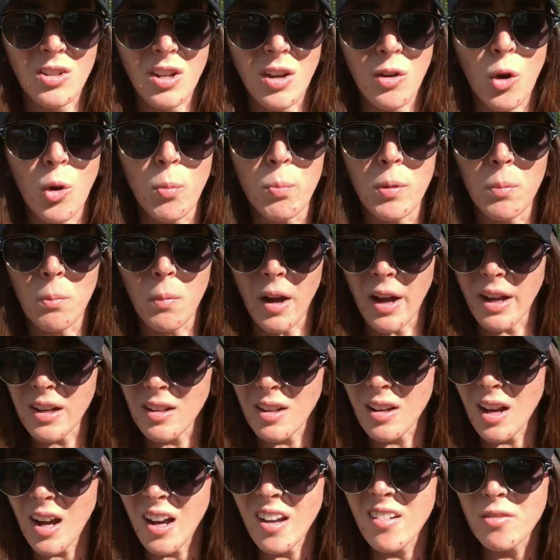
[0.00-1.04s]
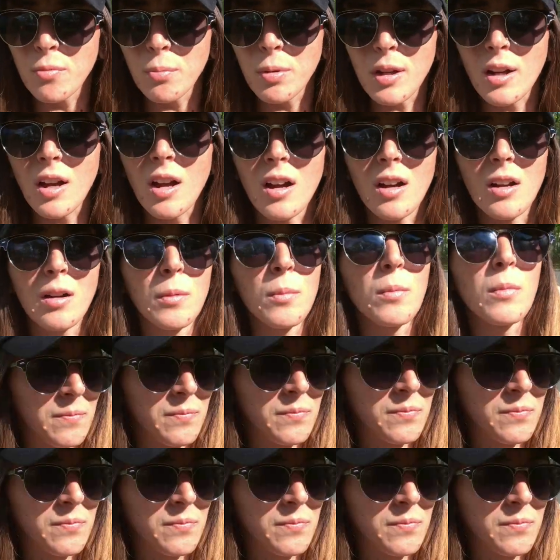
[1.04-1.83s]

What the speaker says: how open-minded I've become,